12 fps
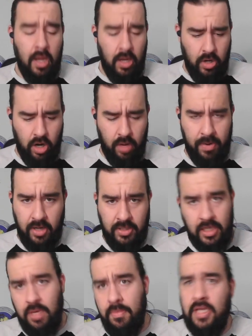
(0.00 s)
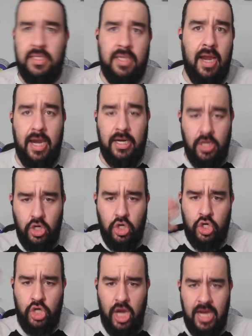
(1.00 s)
Your participants tonight,
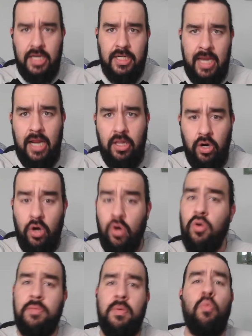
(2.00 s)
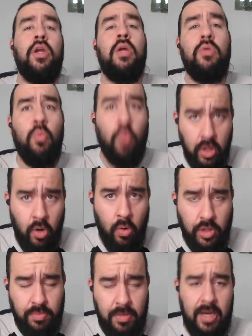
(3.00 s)
Shane Taylor, who has been working with the
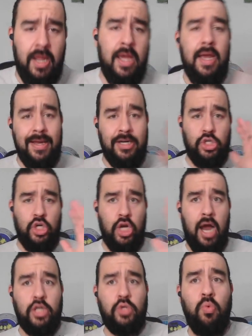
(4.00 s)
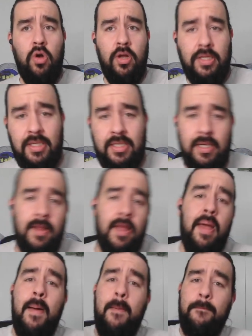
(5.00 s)
Workhorsemen, Josh Woods,
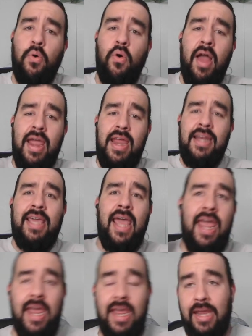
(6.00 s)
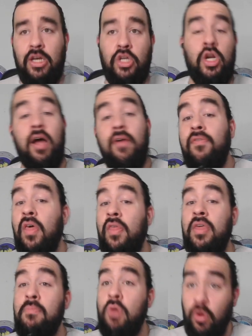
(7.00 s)
Brian Cage of
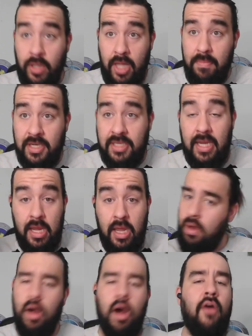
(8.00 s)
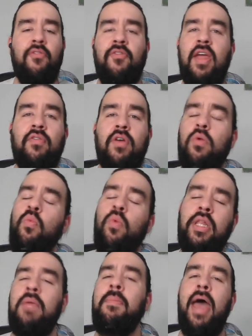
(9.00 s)
the Mogul Embassy, our favorite,
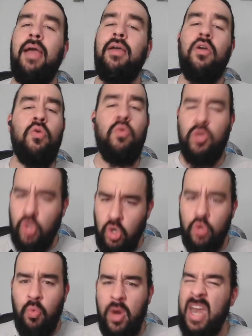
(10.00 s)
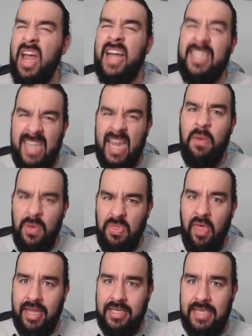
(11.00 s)
Willie Mack, who could win a date with
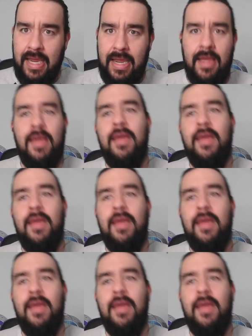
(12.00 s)
Lexi,